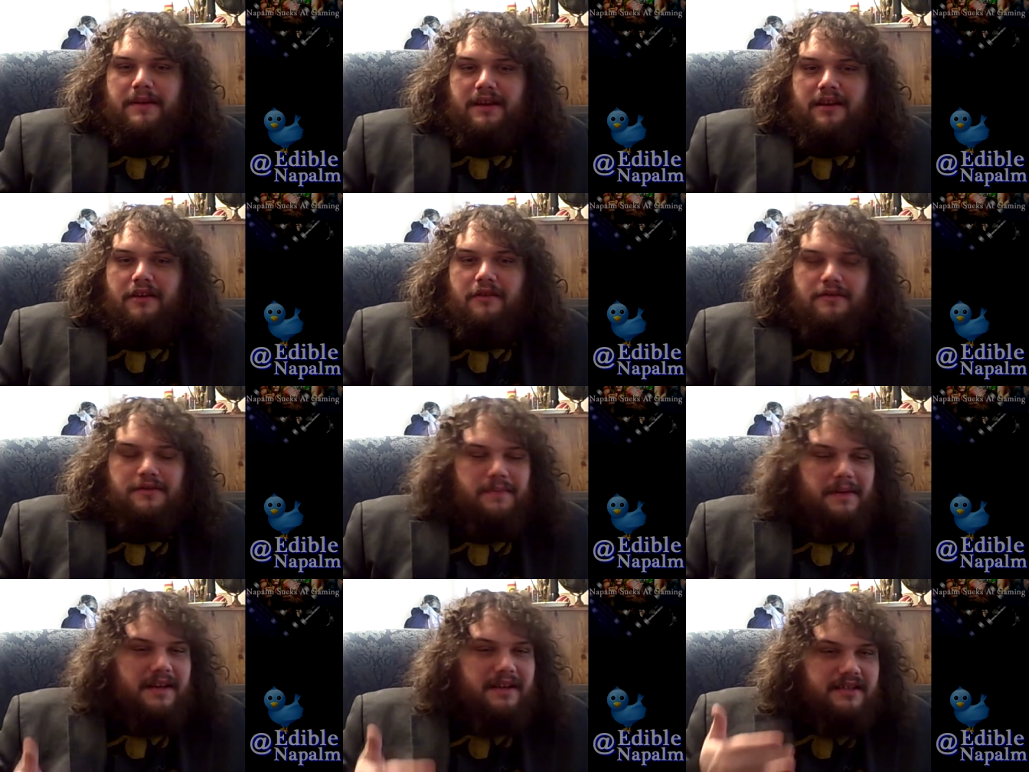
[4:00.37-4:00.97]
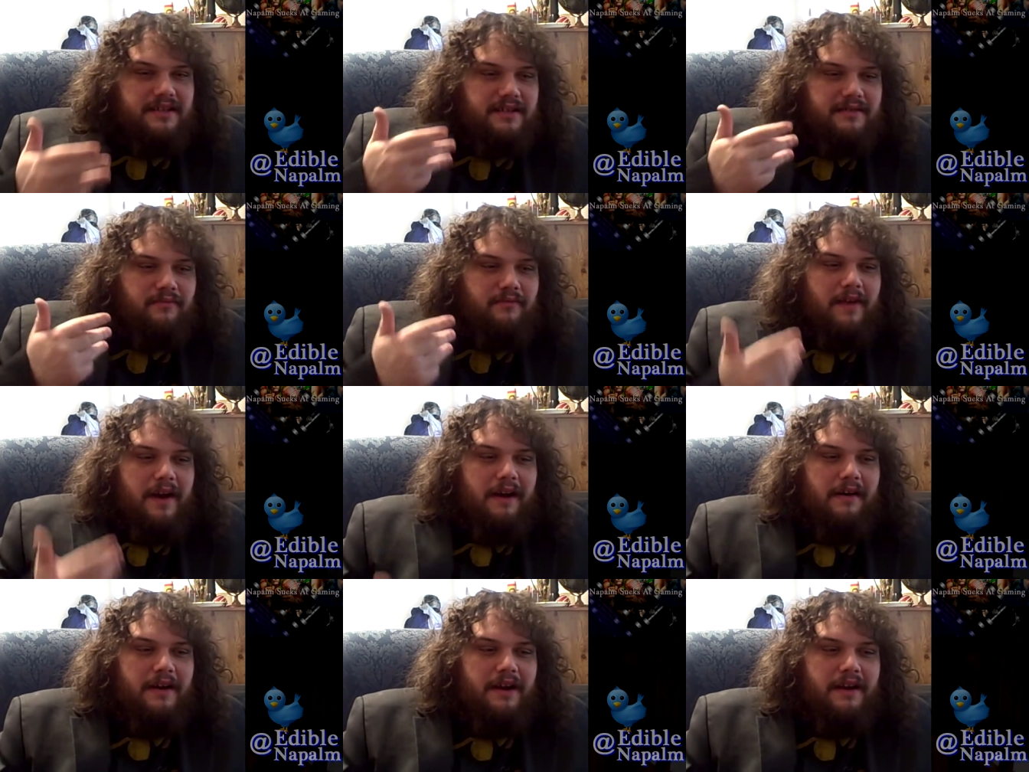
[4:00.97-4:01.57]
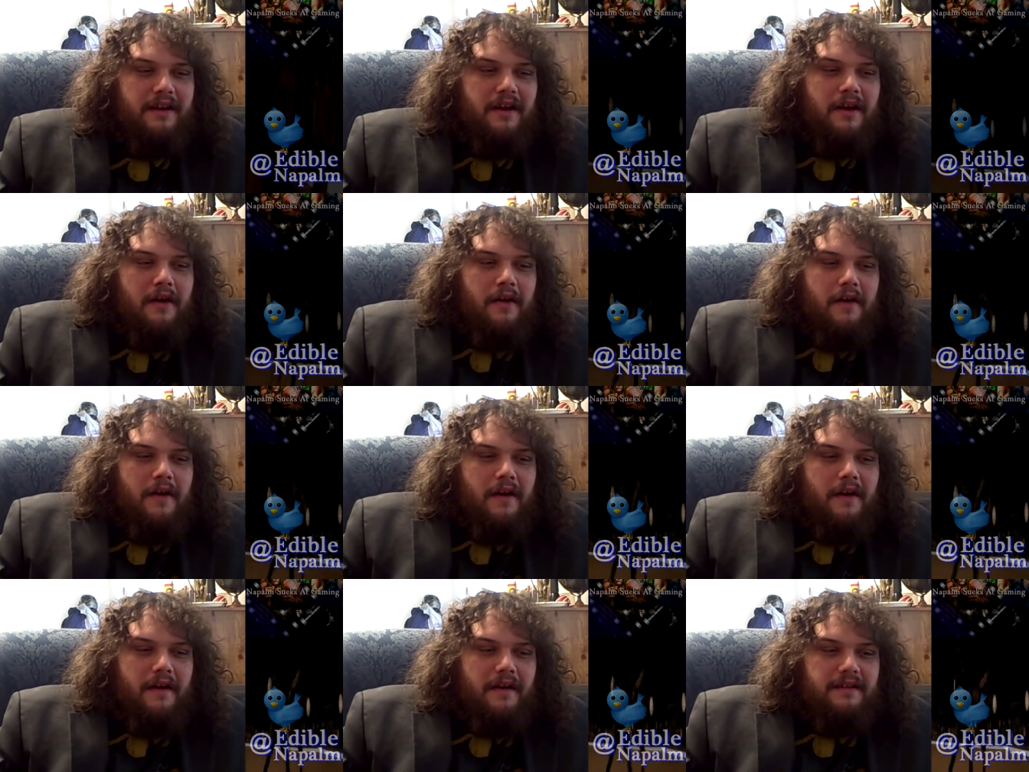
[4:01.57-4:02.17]
be used, because it's very,
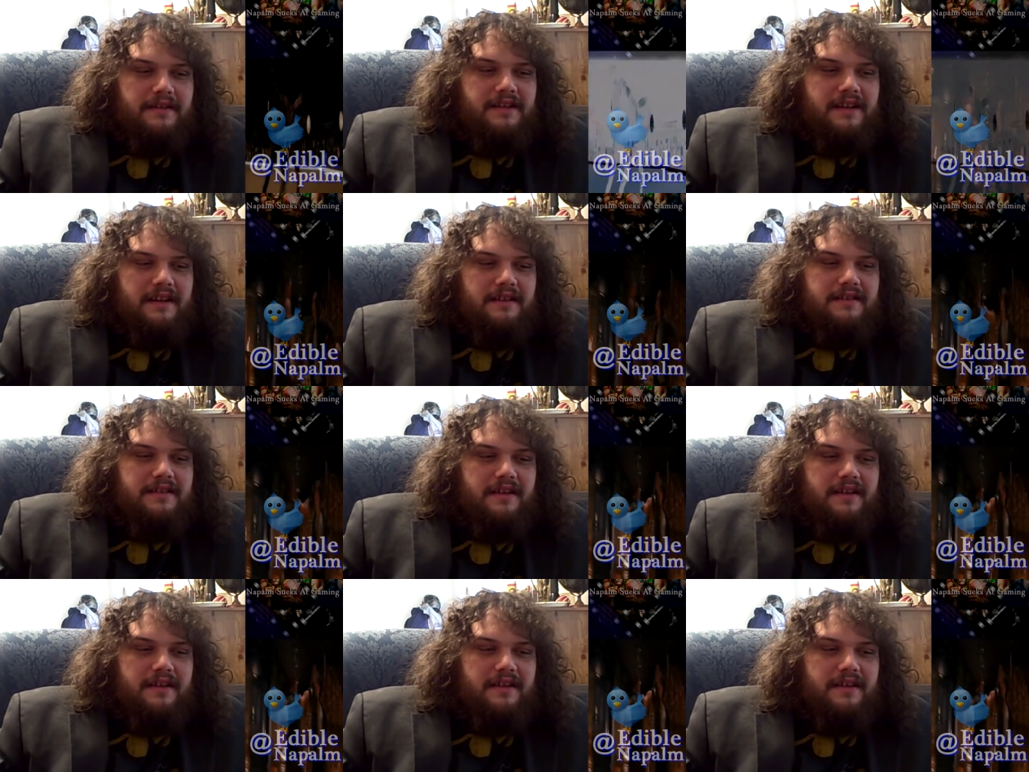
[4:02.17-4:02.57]
it's